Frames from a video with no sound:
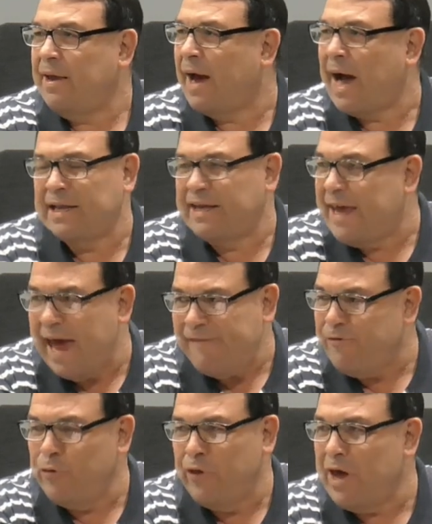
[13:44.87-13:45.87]
God gave
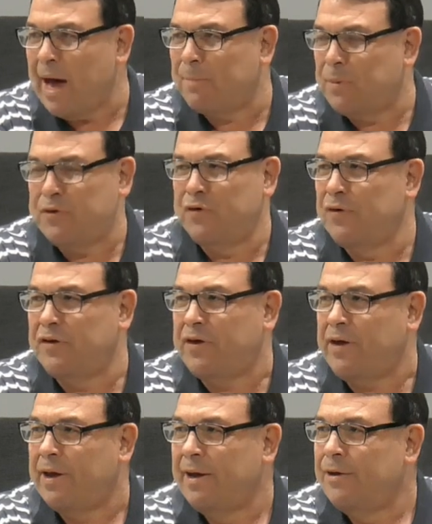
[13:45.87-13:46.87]
you the
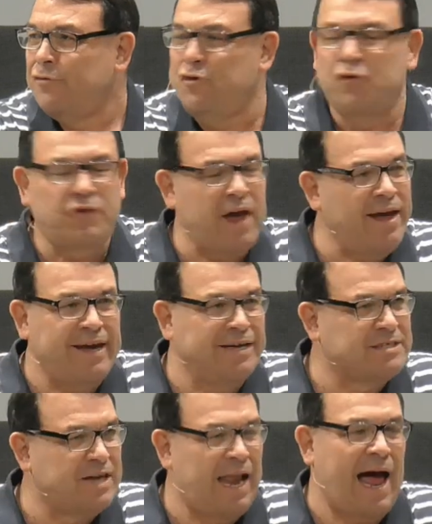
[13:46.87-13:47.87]
opportunity. You take
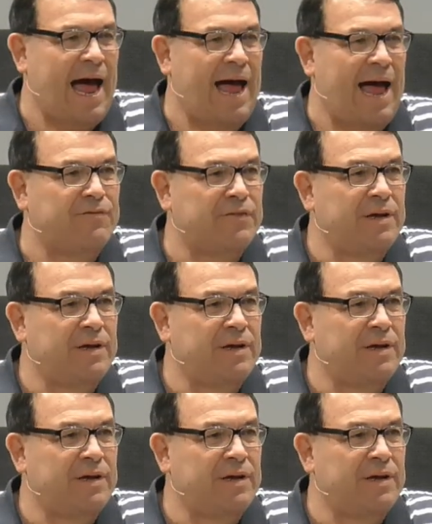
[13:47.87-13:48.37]
his life.